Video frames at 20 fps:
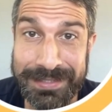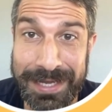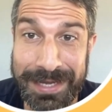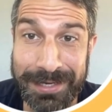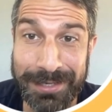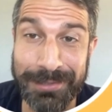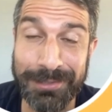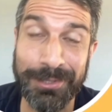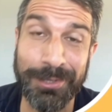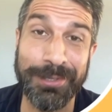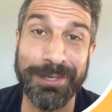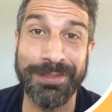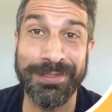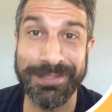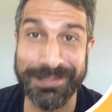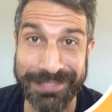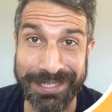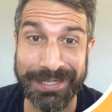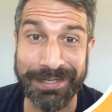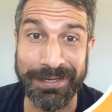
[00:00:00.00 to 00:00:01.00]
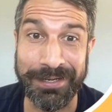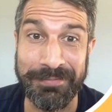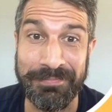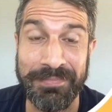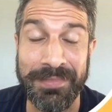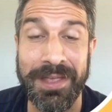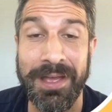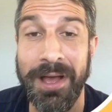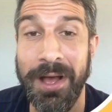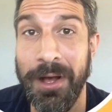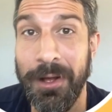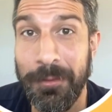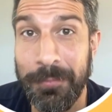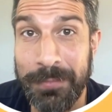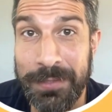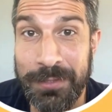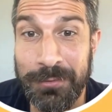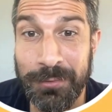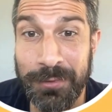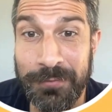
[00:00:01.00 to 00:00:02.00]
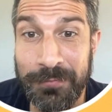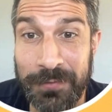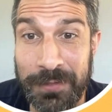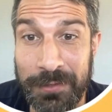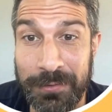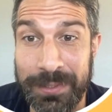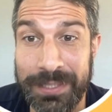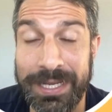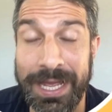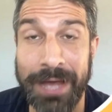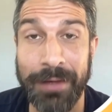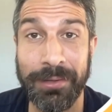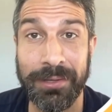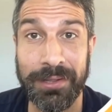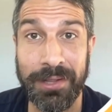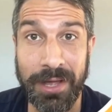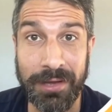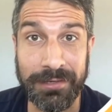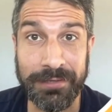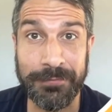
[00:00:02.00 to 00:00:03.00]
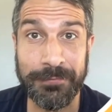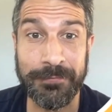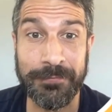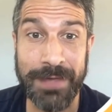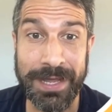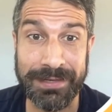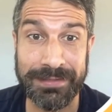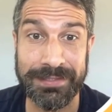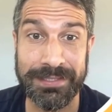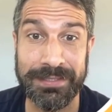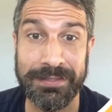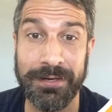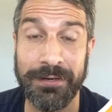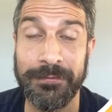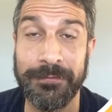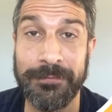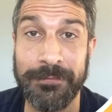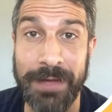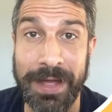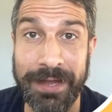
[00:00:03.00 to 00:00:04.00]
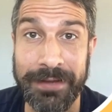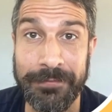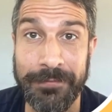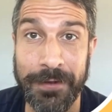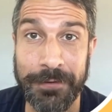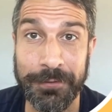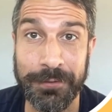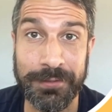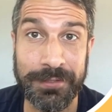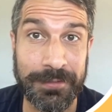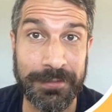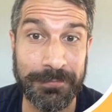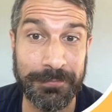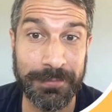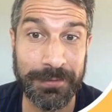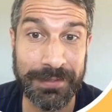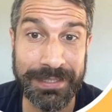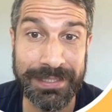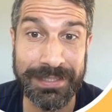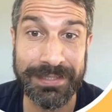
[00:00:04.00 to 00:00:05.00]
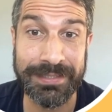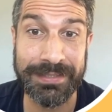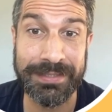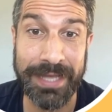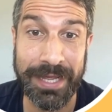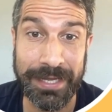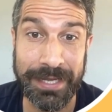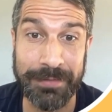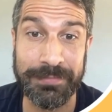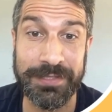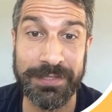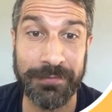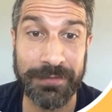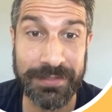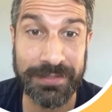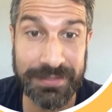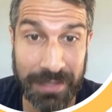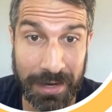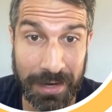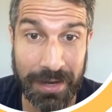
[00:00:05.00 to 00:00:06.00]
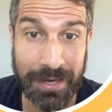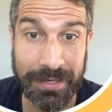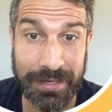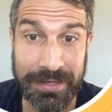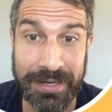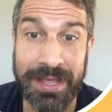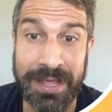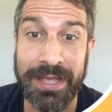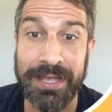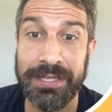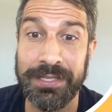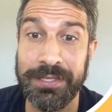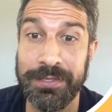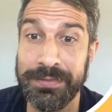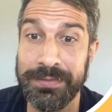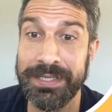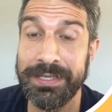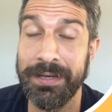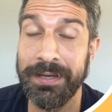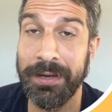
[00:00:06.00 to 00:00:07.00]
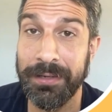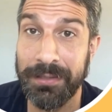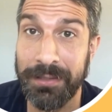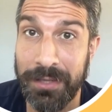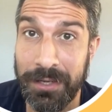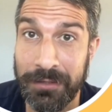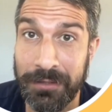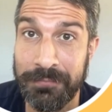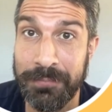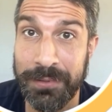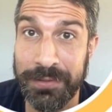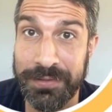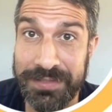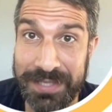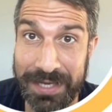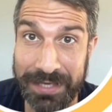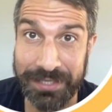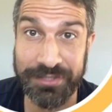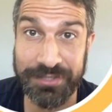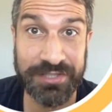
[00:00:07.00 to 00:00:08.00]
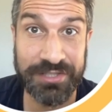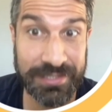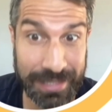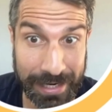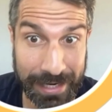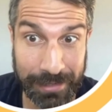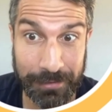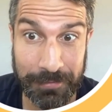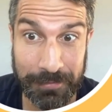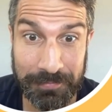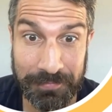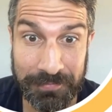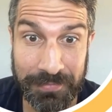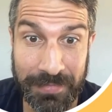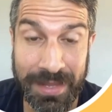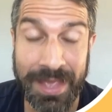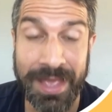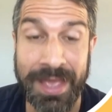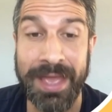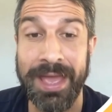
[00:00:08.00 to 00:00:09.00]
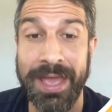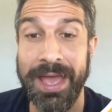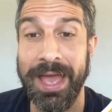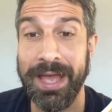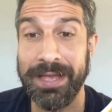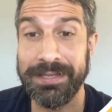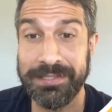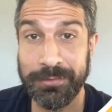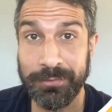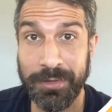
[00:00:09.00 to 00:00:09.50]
take a look at the data. I'll be reviewing how luck affected our 500 completed games of Catan using our luck percentage scale. As a